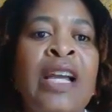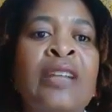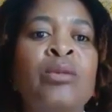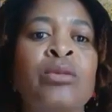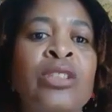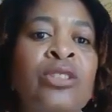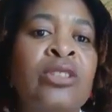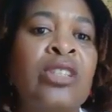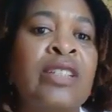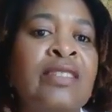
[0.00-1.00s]
and racial
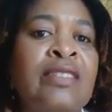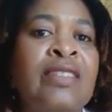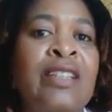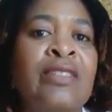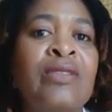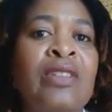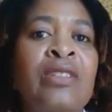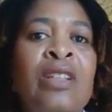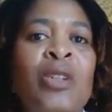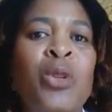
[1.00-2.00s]
justice,
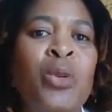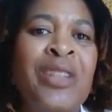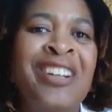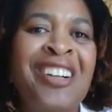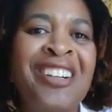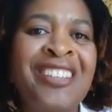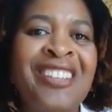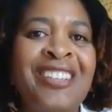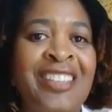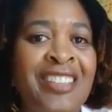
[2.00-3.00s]
given who we
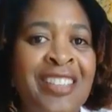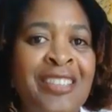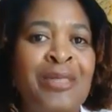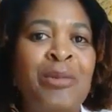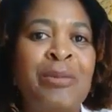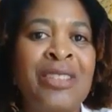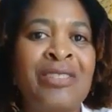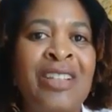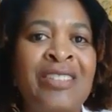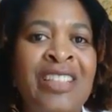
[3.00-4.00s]
are, the Canadian Women's
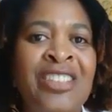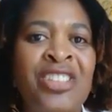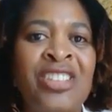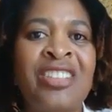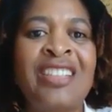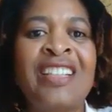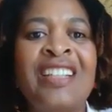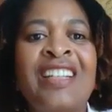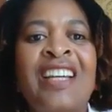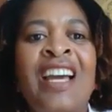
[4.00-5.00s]
Foundation,
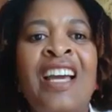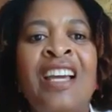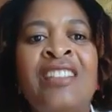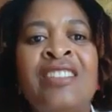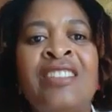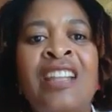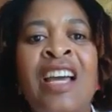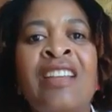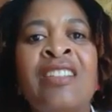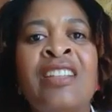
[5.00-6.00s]
and
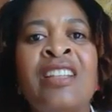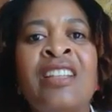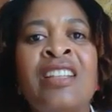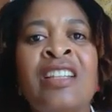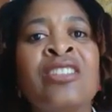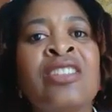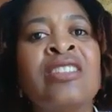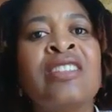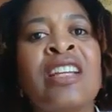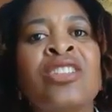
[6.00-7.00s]
the
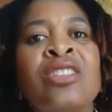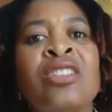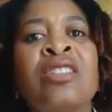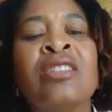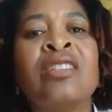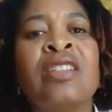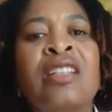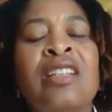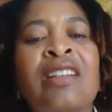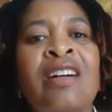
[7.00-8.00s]
intersection
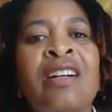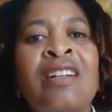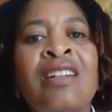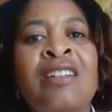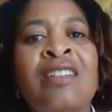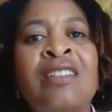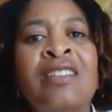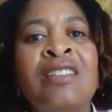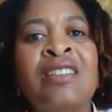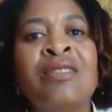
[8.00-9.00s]

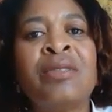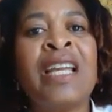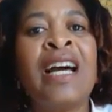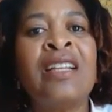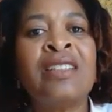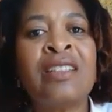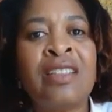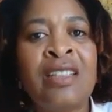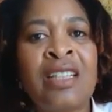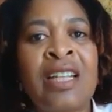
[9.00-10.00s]

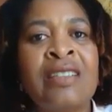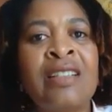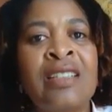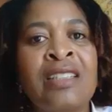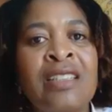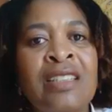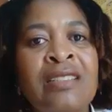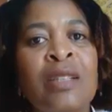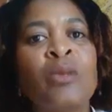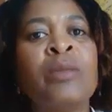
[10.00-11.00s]
reality and identities
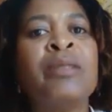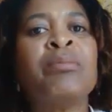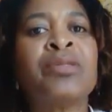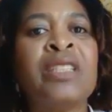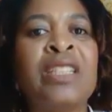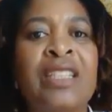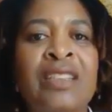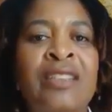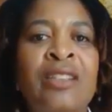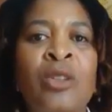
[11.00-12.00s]
that women
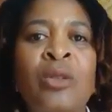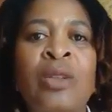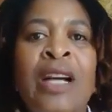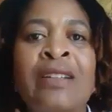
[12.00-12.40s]
bring. You know,